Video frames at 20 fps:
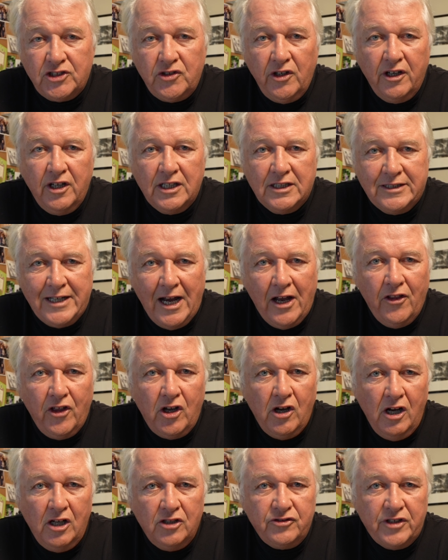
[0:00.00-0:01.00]
So I'm going to dial the
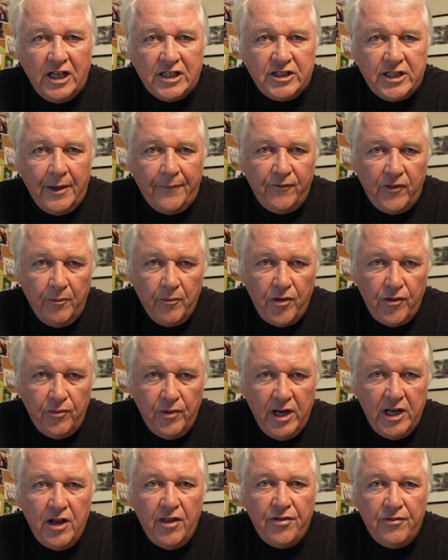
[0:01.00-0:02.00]
contrast up from
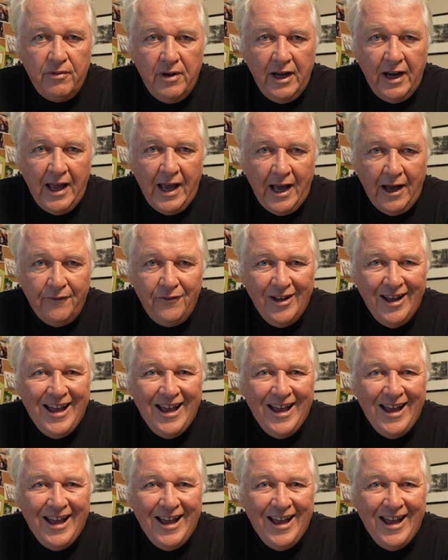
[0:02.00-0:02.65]
3 to 3.5